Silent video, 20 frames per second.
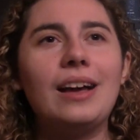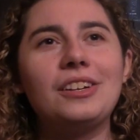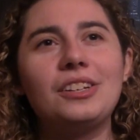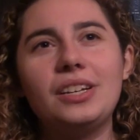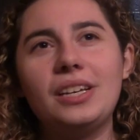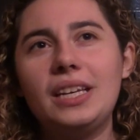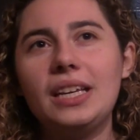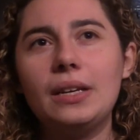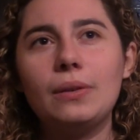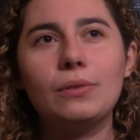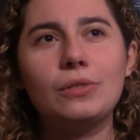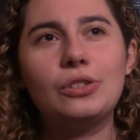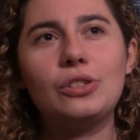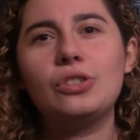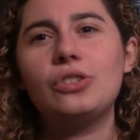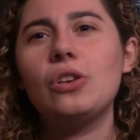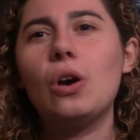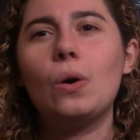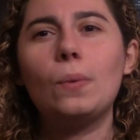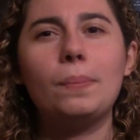He would
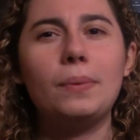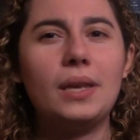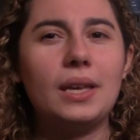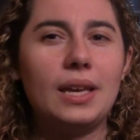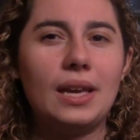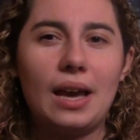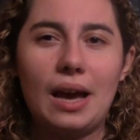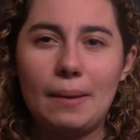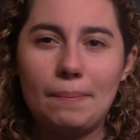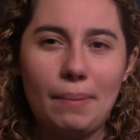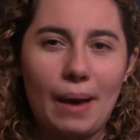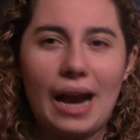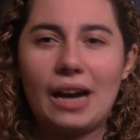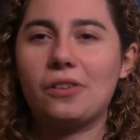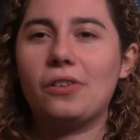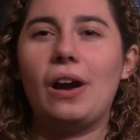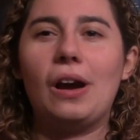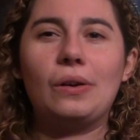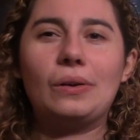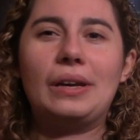so be a
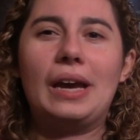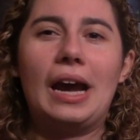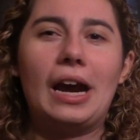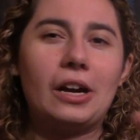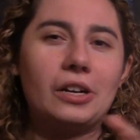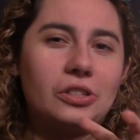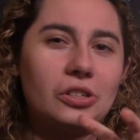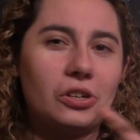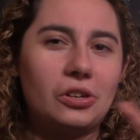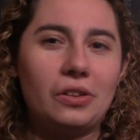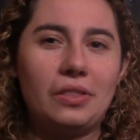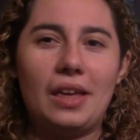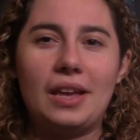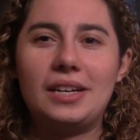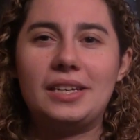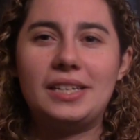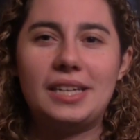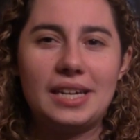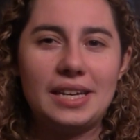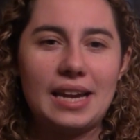background character
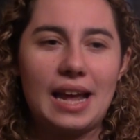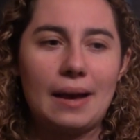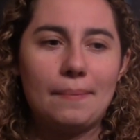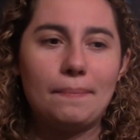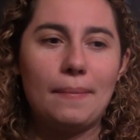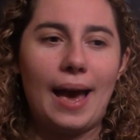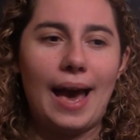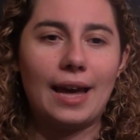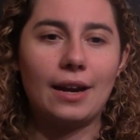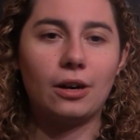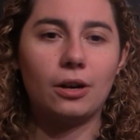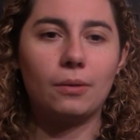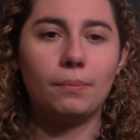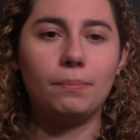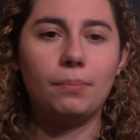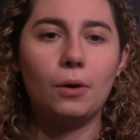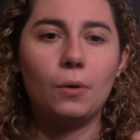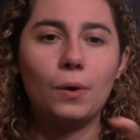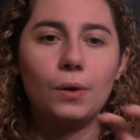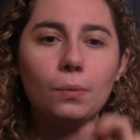that did not matter,
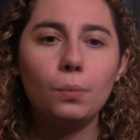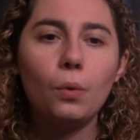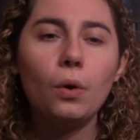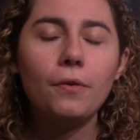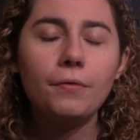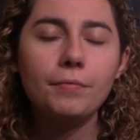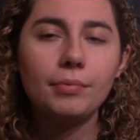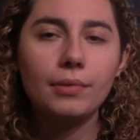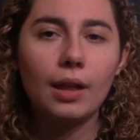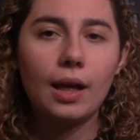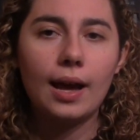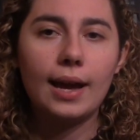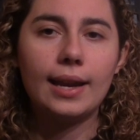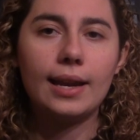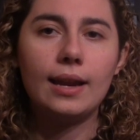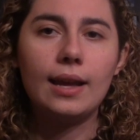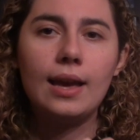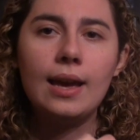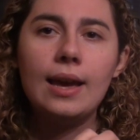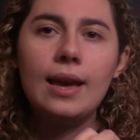but with
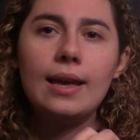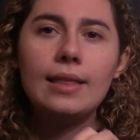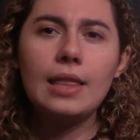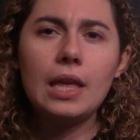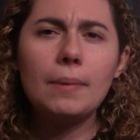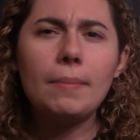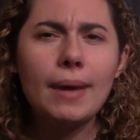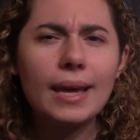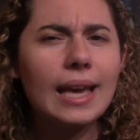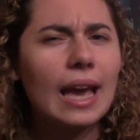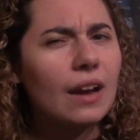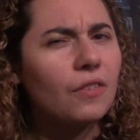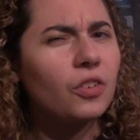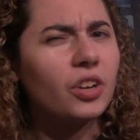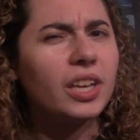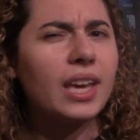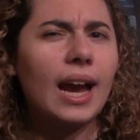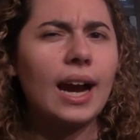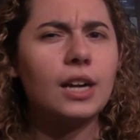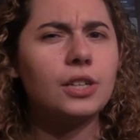Wolfblood, they make
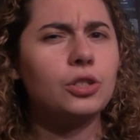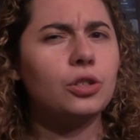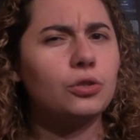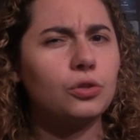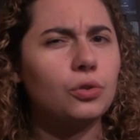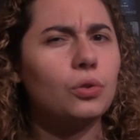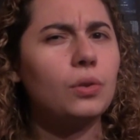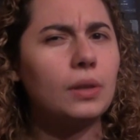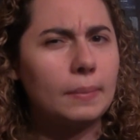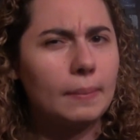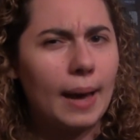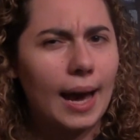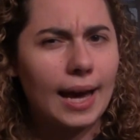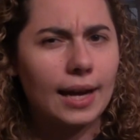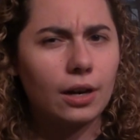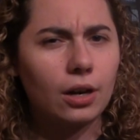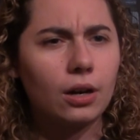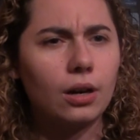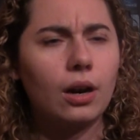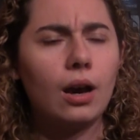every character truly
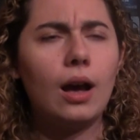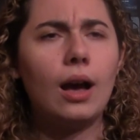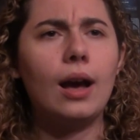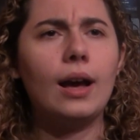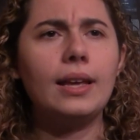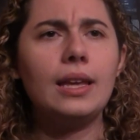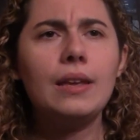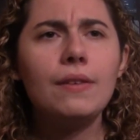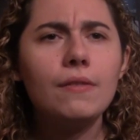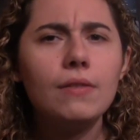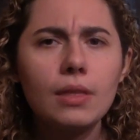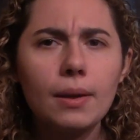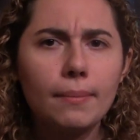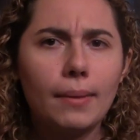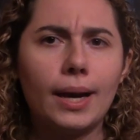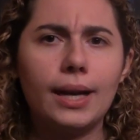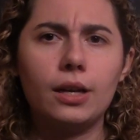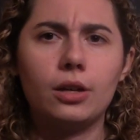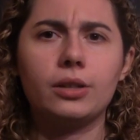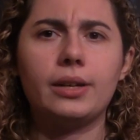matter, even the
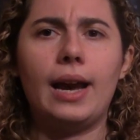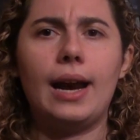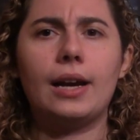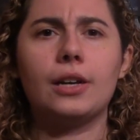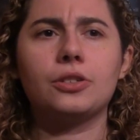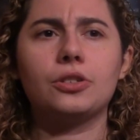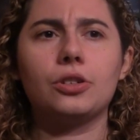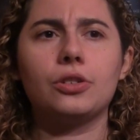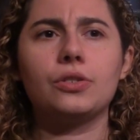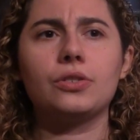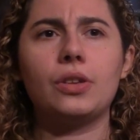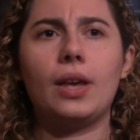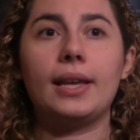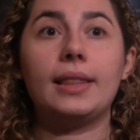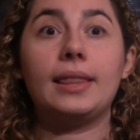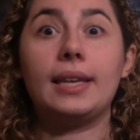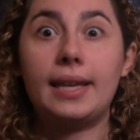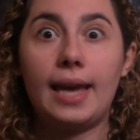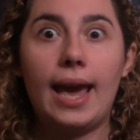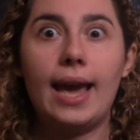minor characters
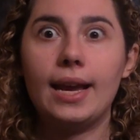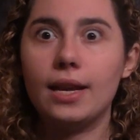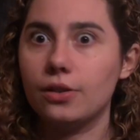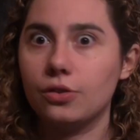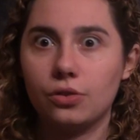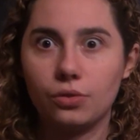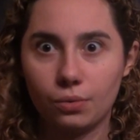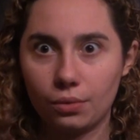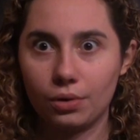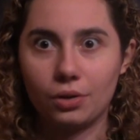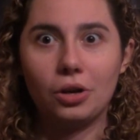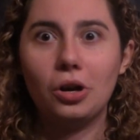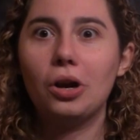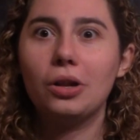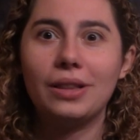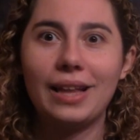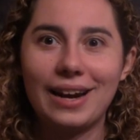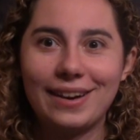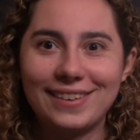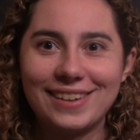like the K's, who are
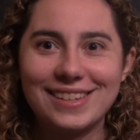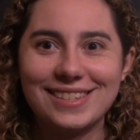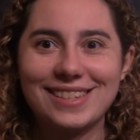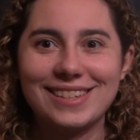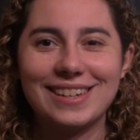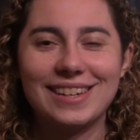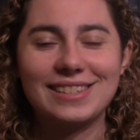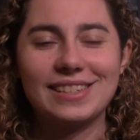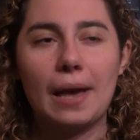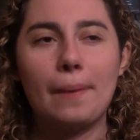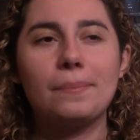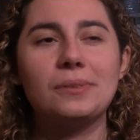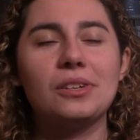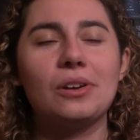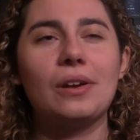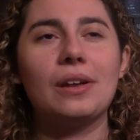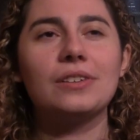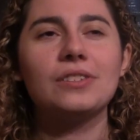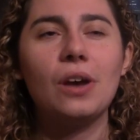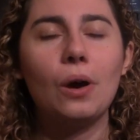hilarious in this
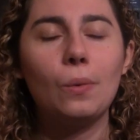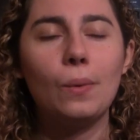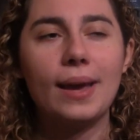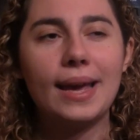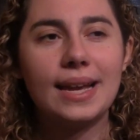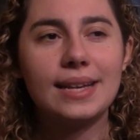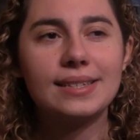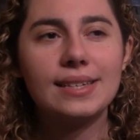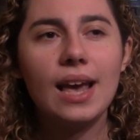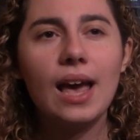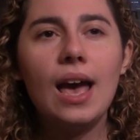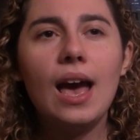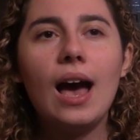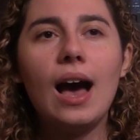episode, as always.